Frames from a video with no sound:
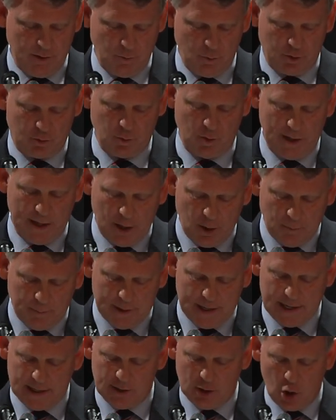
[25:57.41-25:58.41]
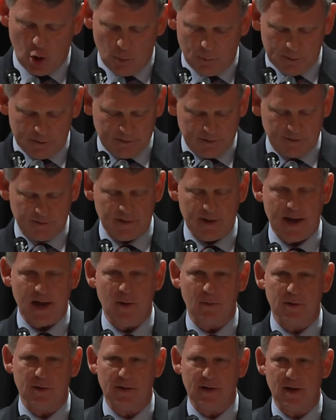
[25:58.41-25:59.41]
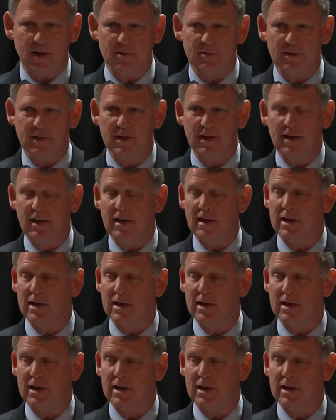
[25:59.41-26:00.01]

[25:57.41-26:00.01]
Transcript: which will help end homelessness in Howard County.